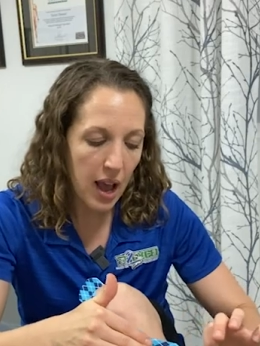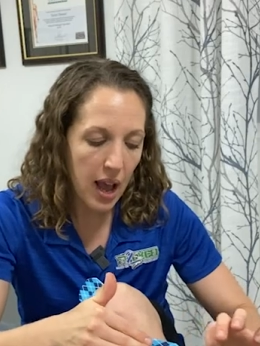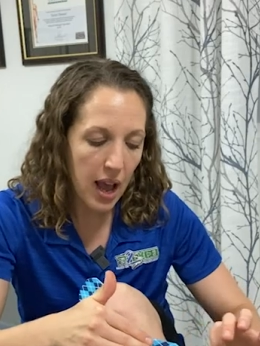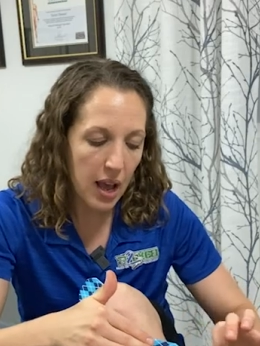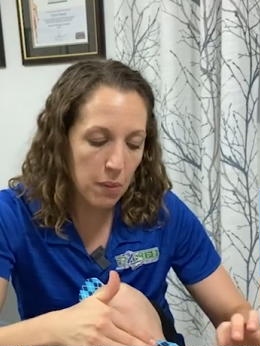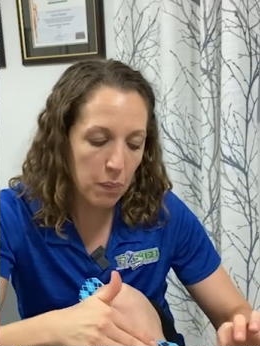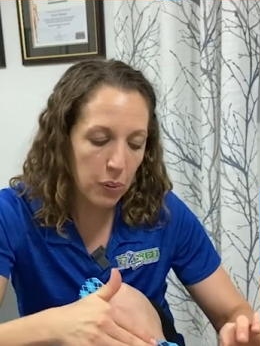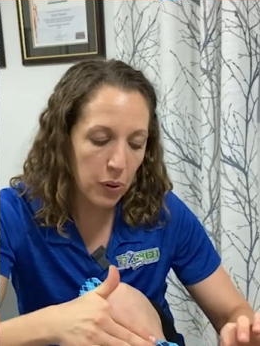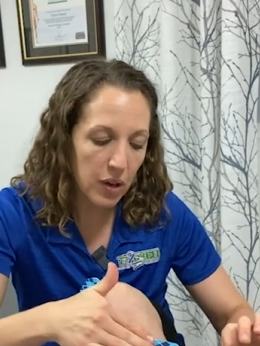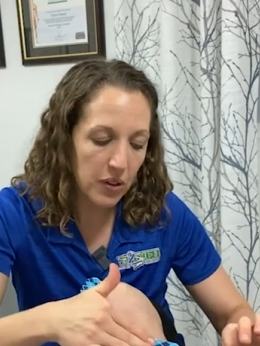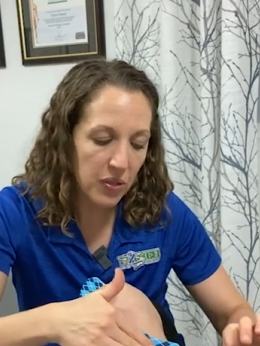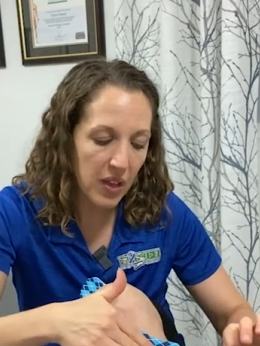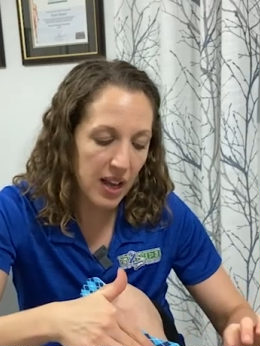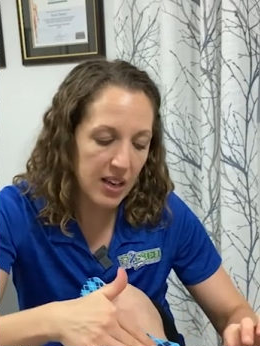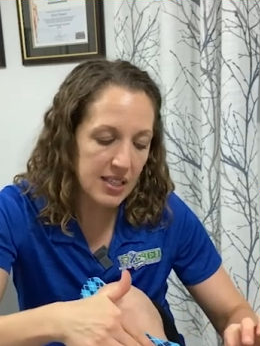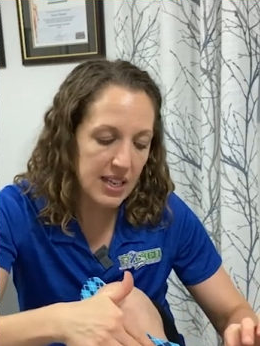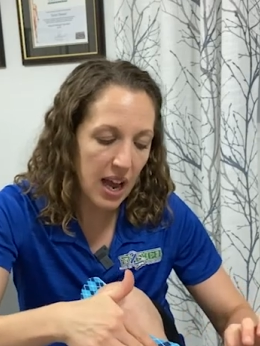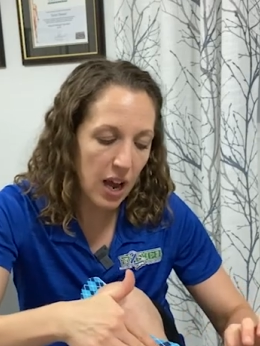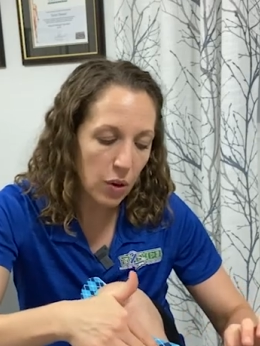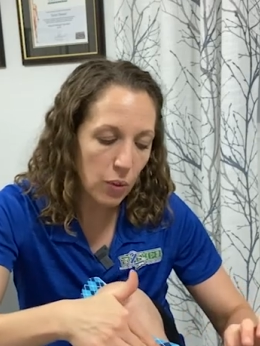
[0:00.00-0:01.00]
and put
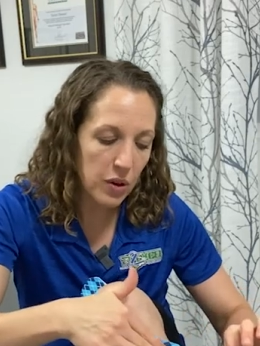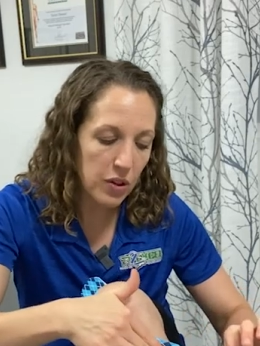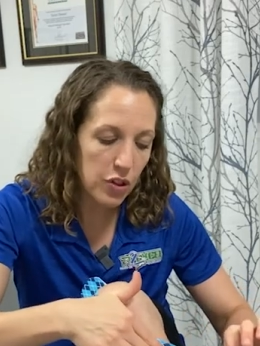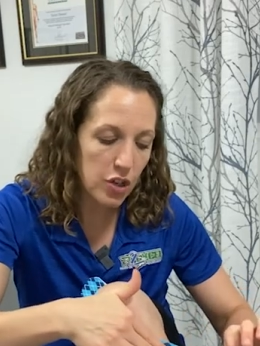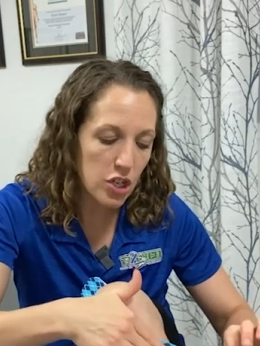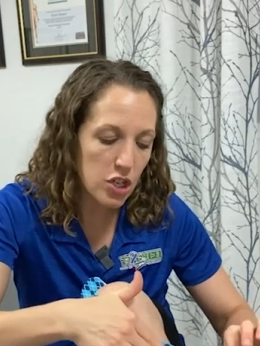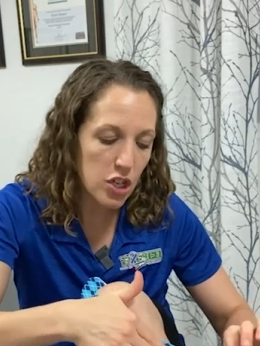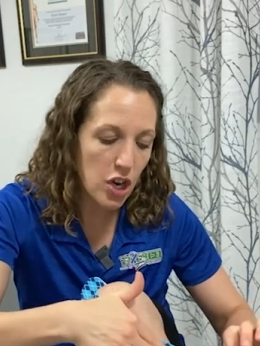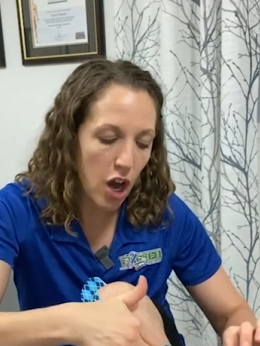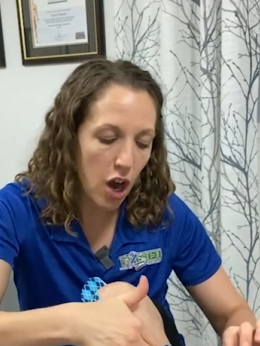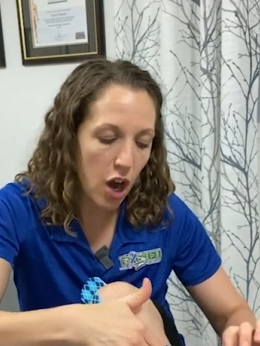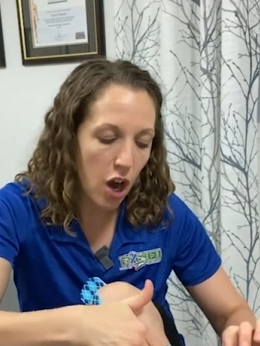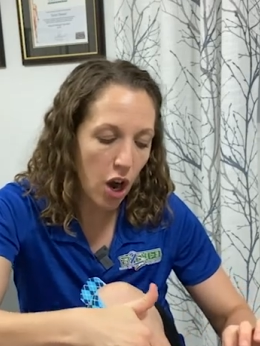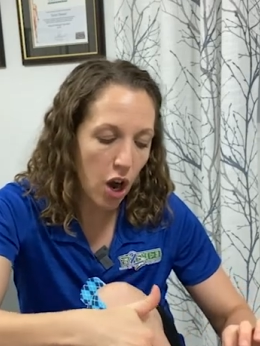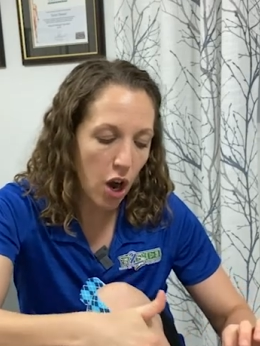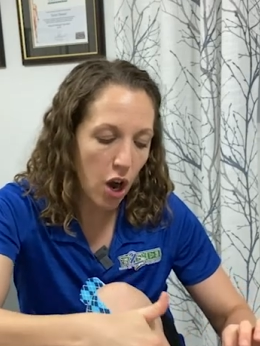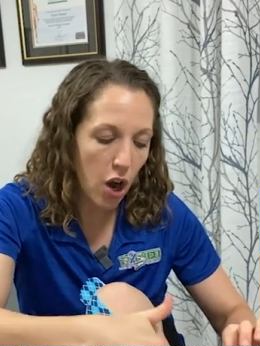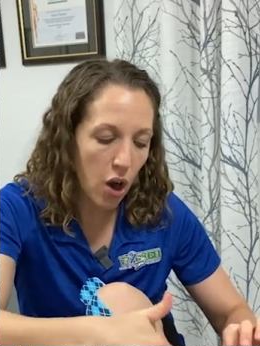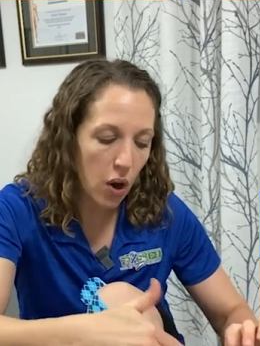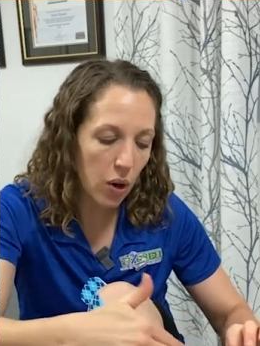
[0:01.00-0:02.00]
that down with
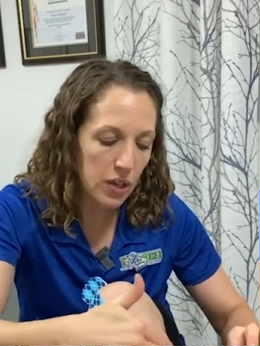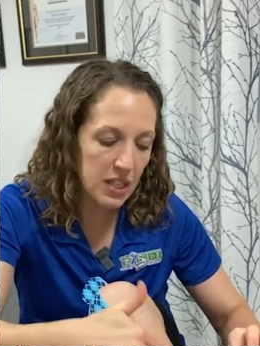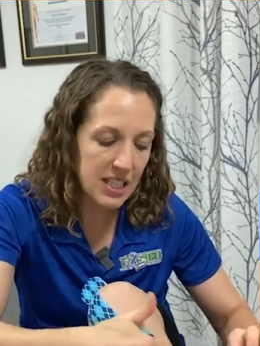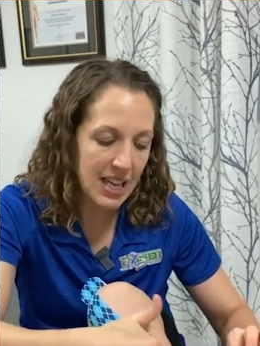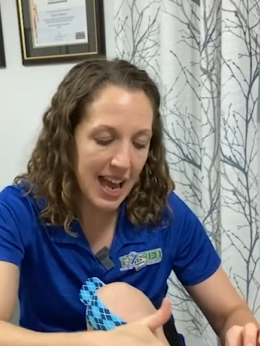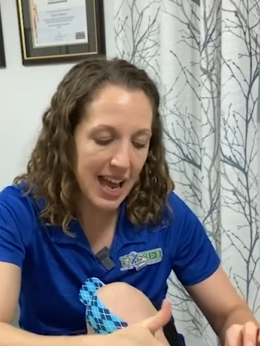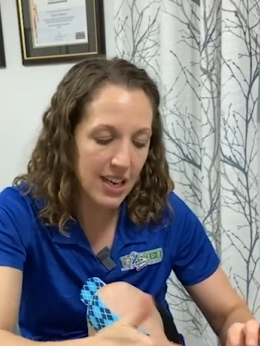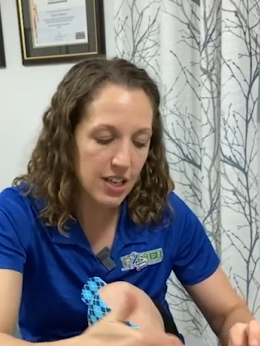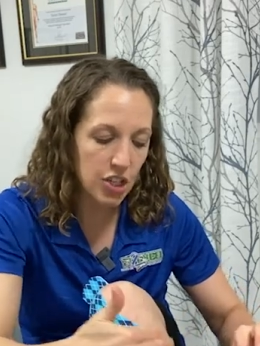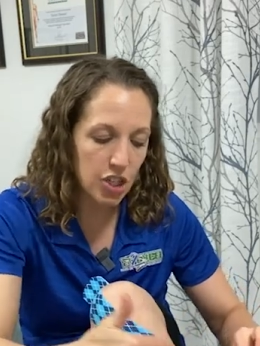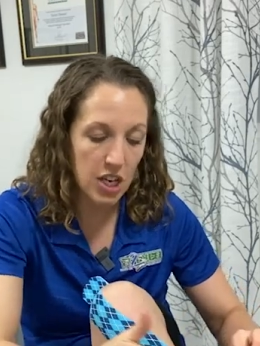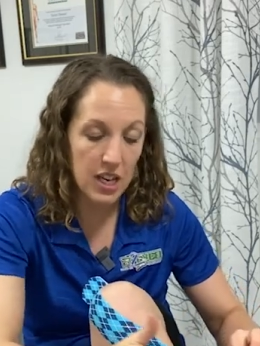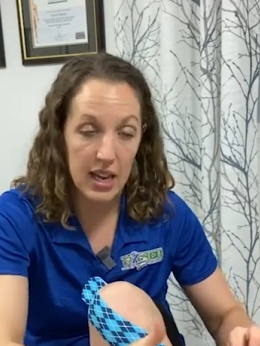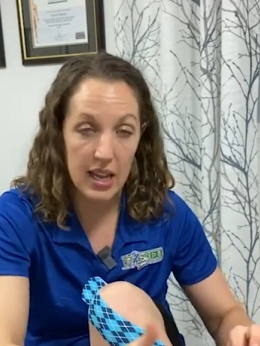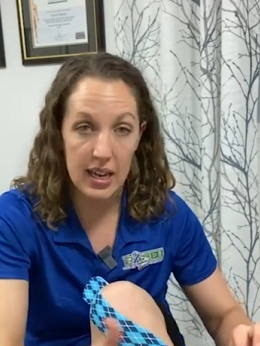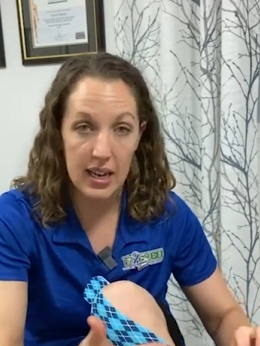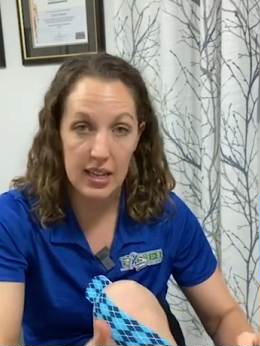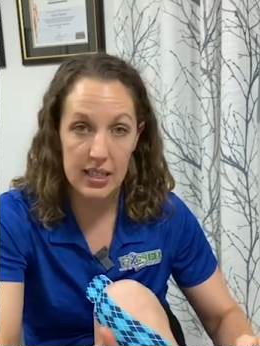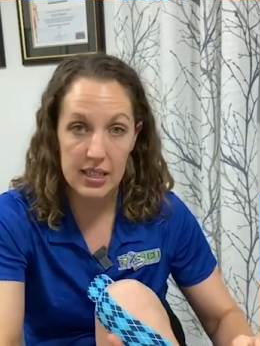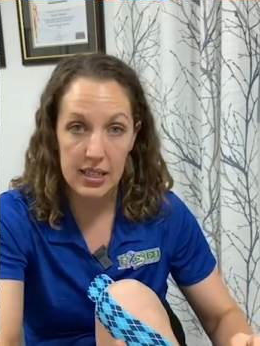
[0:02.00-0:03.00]
no tension
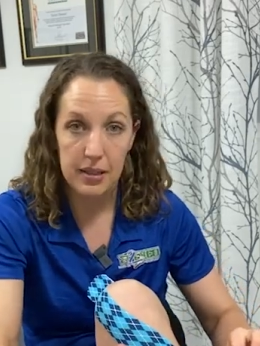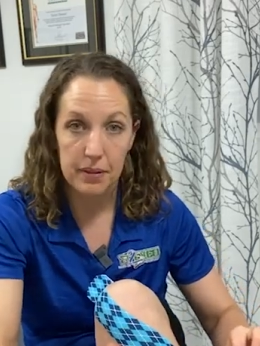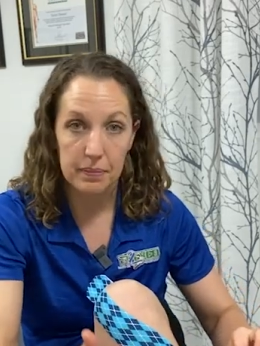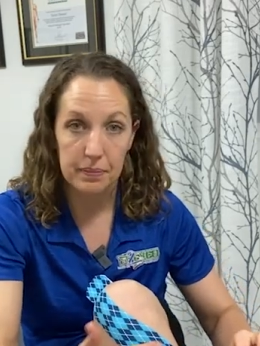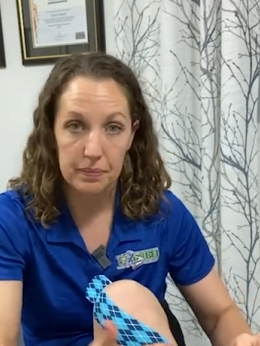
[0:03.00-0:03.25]
in it